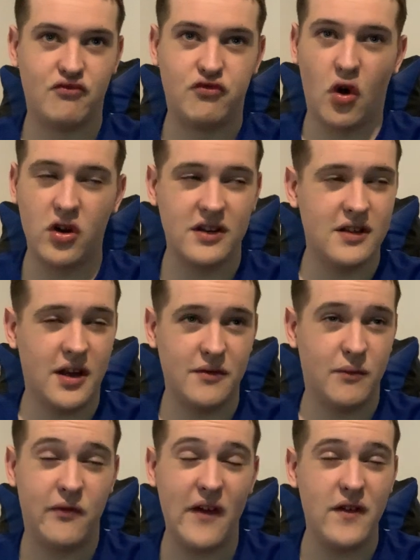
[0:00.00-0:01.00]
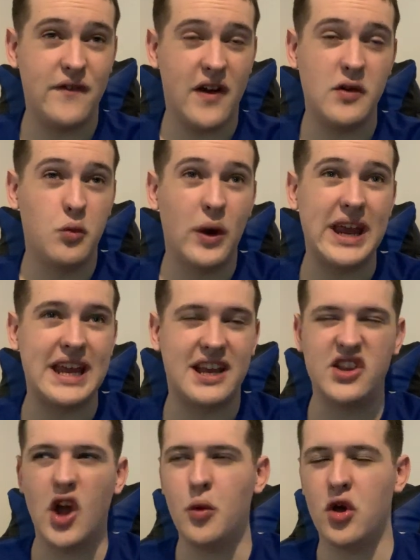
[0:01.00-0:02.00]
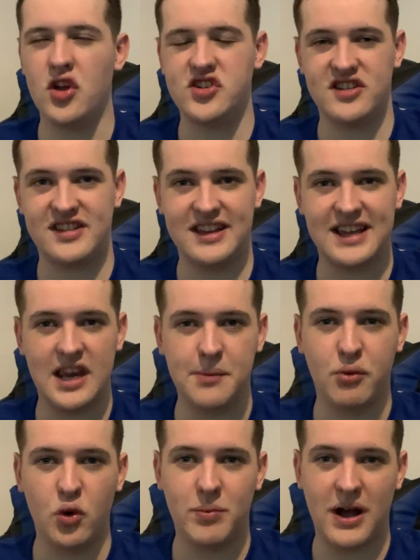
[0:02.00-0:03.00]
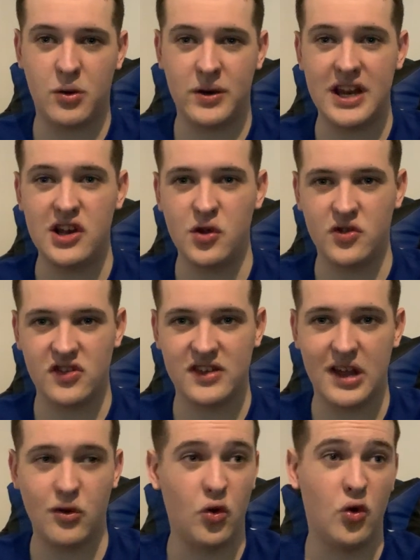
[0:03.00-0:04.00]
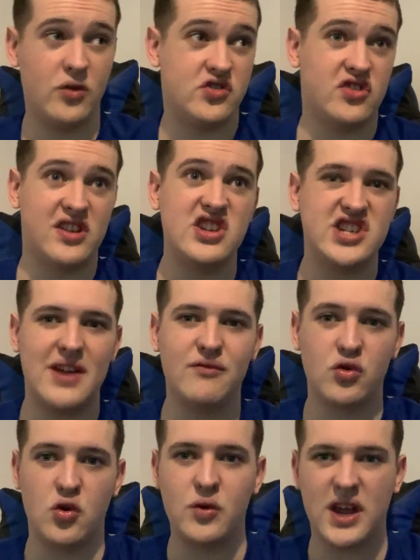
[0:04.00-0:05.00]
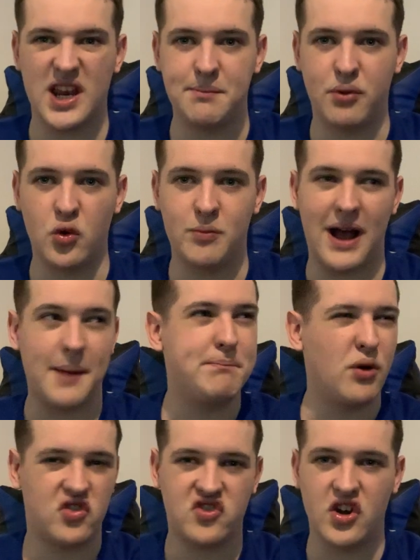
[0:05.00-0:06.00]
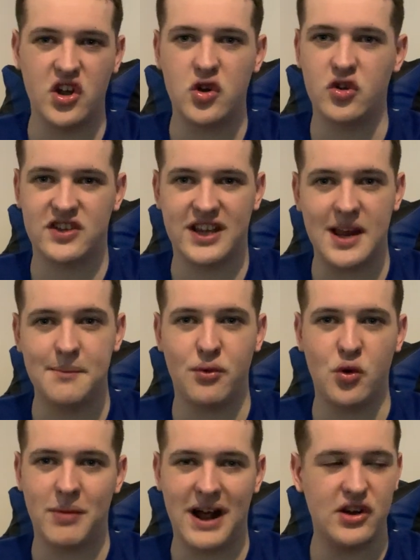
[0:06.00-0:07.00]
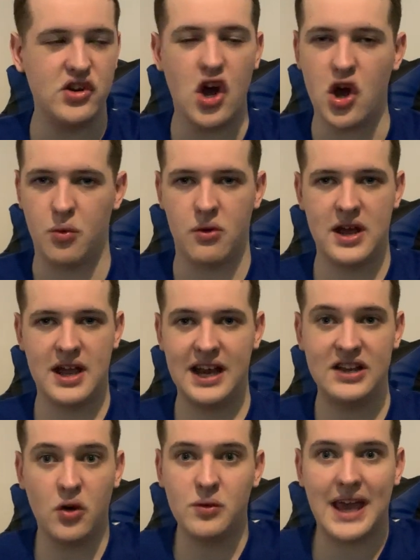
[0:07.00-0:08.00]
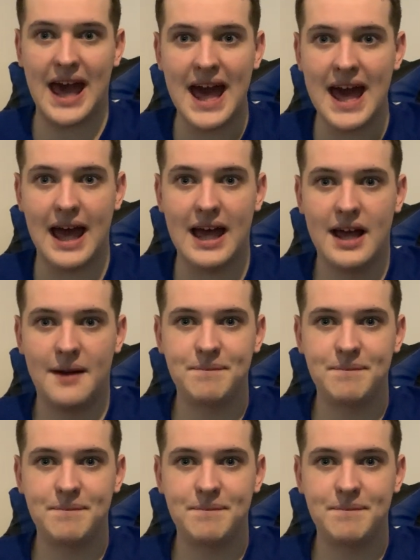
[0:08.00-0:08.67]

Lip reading: Wrong, very, very weak. No urgency to get the ball back when he loses it, or just in general, go and get the ball back. Busting the gut to get the ball back. No, he don't care.